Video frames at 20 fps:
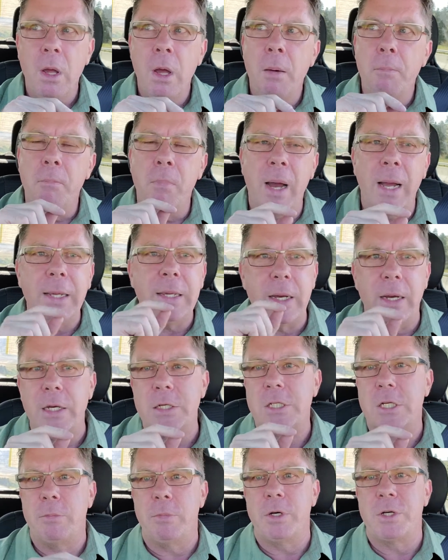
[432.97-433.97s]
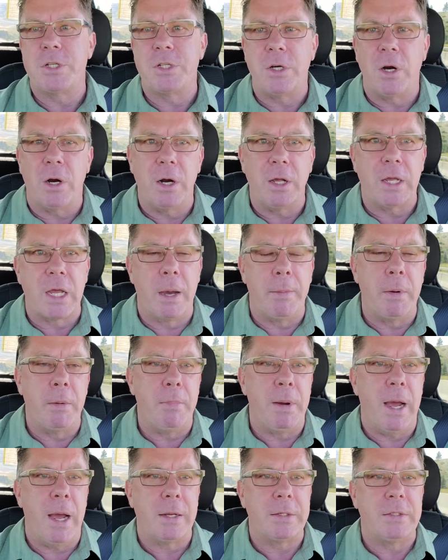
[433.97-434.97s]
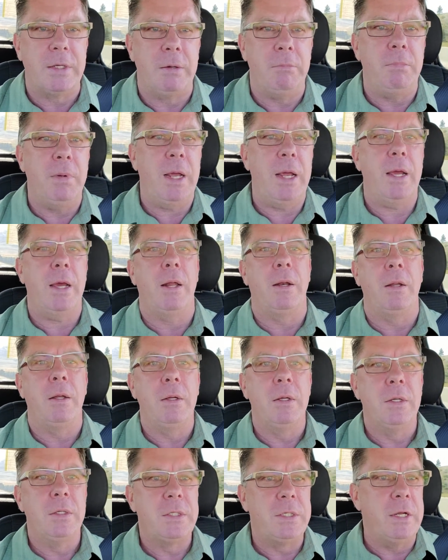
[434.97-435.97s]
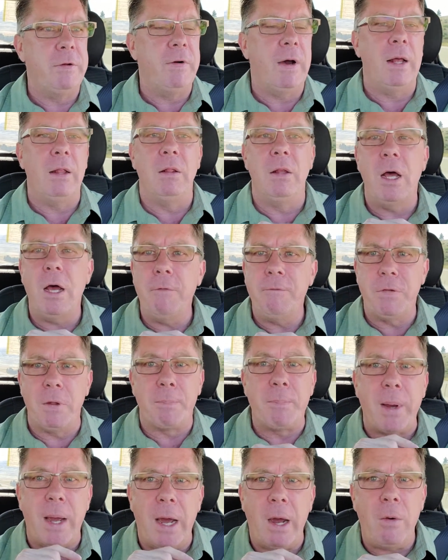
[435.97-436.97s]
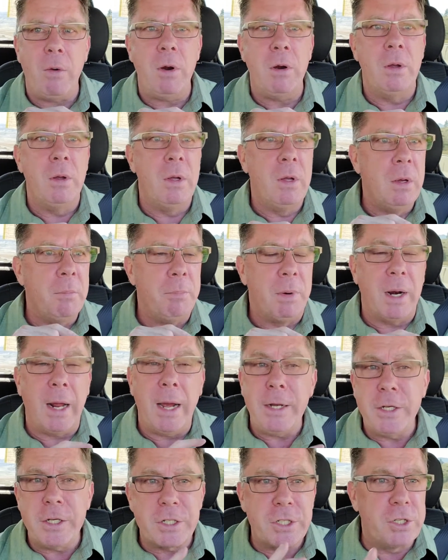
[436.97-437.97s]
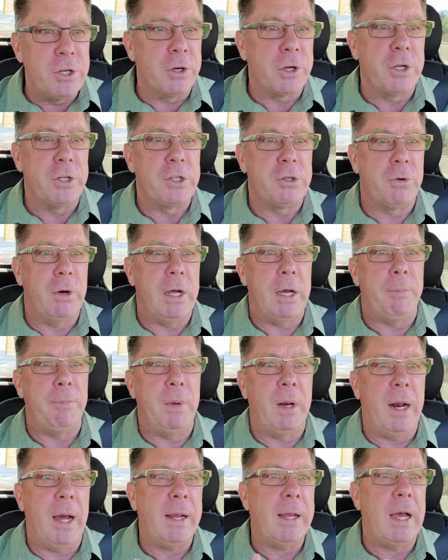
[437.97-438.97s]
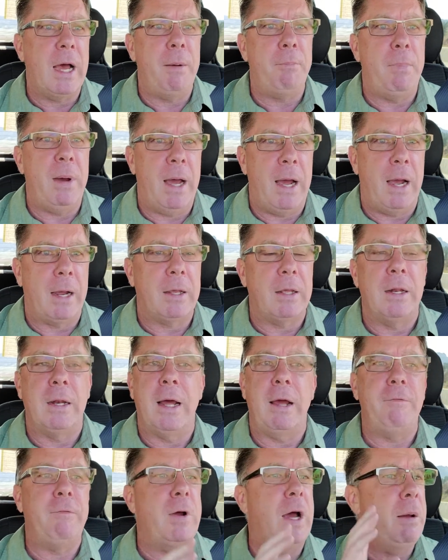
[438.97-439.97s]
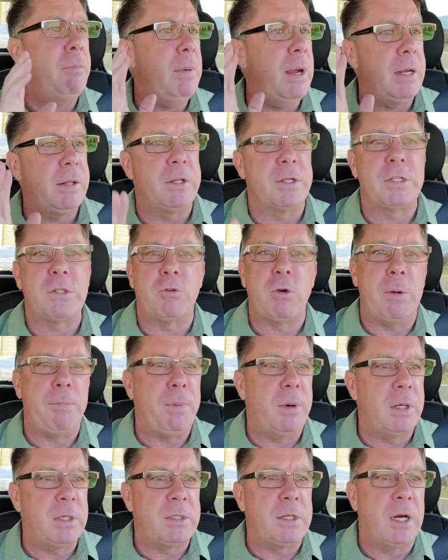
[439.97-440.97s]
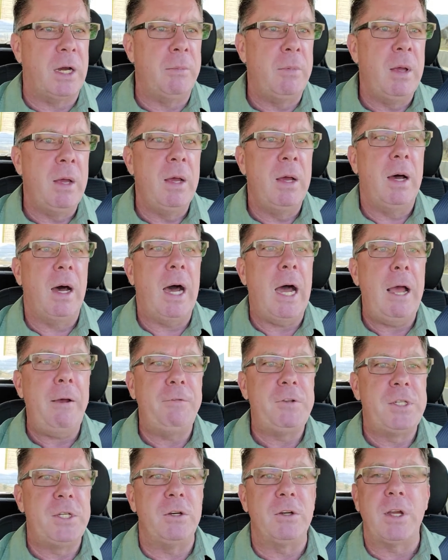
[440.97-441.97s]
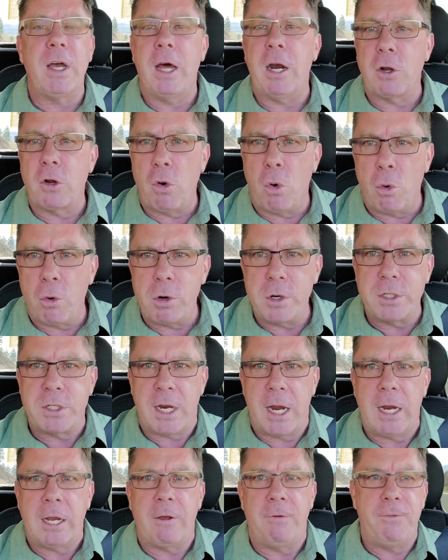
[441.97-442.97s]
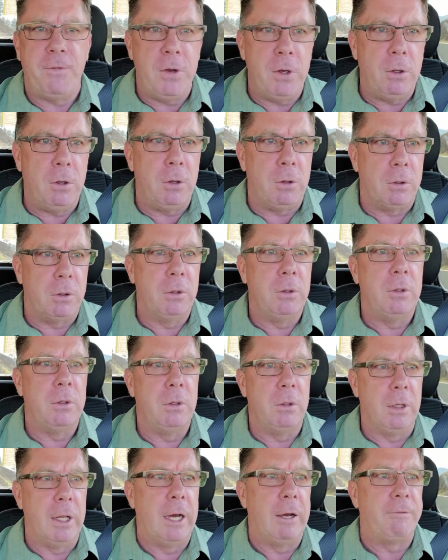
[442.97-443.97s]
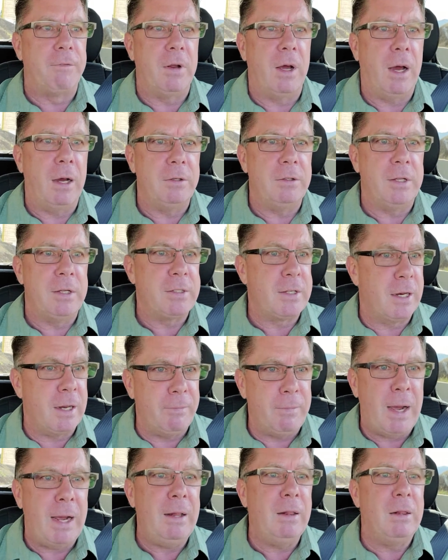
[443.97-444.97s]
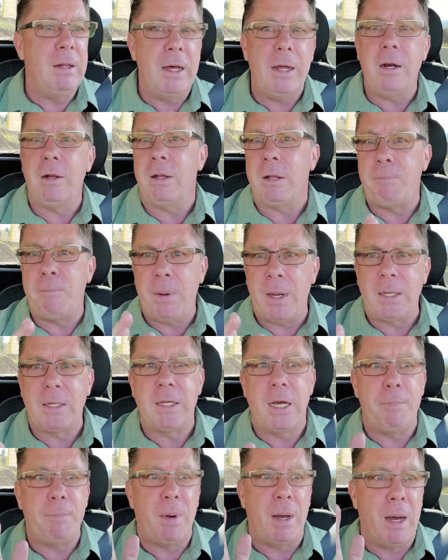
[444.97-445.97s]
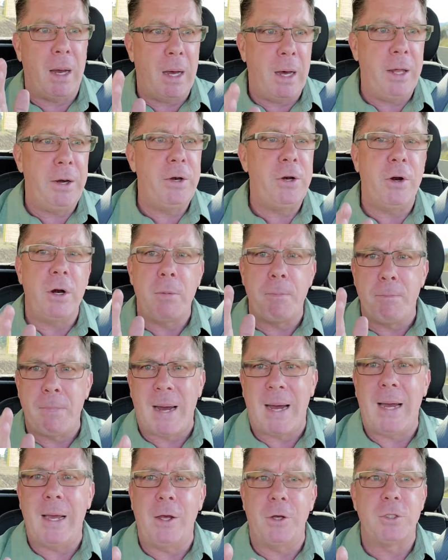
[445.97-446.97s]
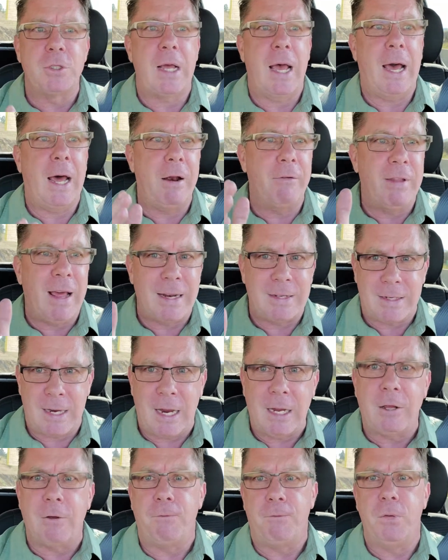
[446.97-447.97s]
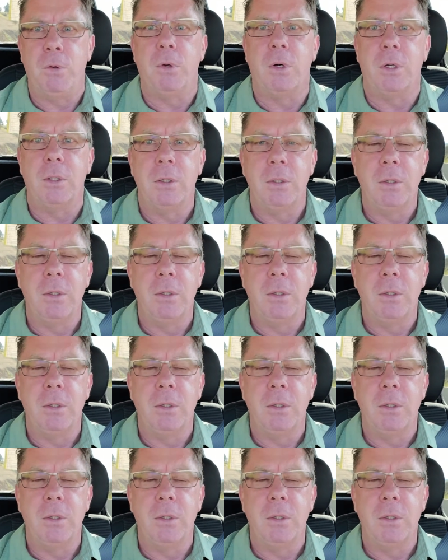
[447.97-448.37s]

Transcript: My customers started coming back saying, man, Steve, I love the power, but I just took a trip and I got back, and I make this trip all the time. I've still got a 1/4 tank of fuel left. They said, I literally picked up 100 miles out of that tank of fuel.